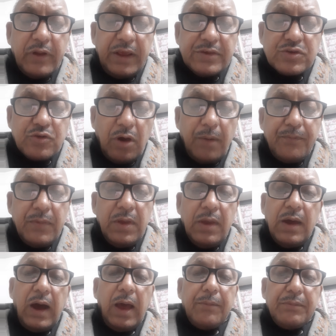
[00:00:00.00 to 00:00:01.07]
stop,
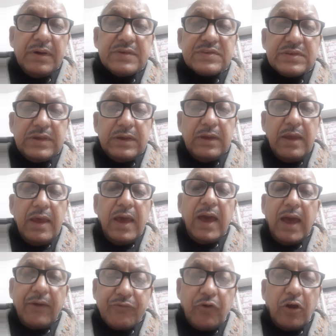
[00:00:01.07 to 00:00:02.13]
I must say,
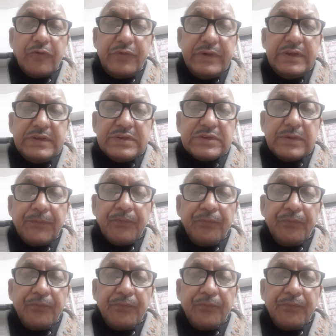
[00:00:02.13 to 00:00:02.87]
have confidence.